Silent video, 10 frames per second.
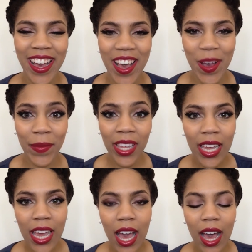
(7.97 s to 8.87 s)

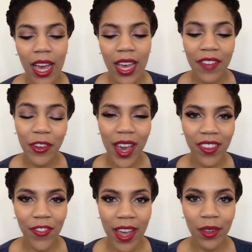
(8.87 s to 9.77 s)
If you
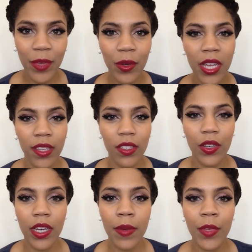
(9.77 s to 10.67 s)
guys follow me on
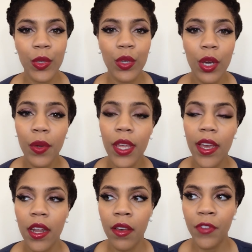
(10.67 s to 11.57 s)
Instagram, you'll know
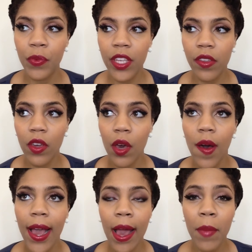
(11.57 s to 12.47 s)
that a few weeks ago
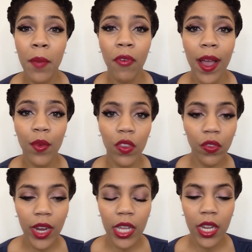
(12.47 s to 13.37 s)
I got my brows
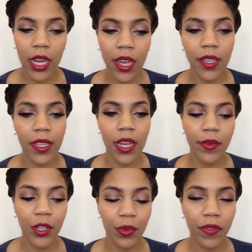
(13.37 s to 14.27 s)
threaded and I said I
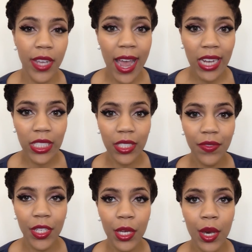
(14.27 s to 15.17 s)
would do a reaction
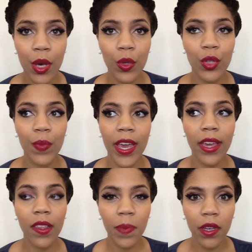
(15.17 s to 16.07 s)
video to my
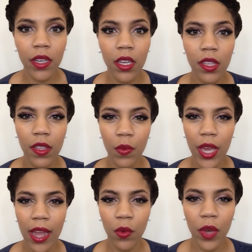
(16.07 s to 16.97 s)
experience and
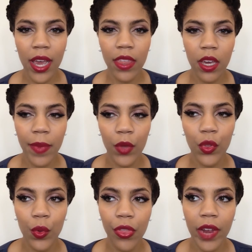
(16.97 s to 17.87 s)
kind of what I think about
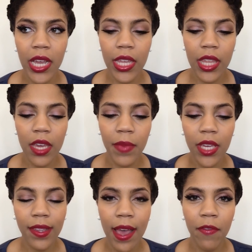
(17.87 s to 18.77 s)
the whole threading thing
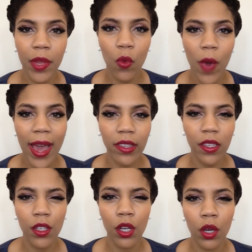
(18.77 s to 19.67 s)
because I've been a
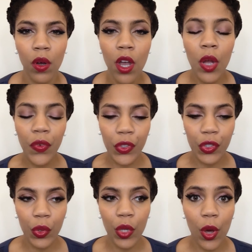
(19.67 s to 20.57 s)
waxing girl for
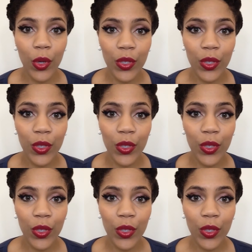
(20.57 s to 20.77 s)
so long.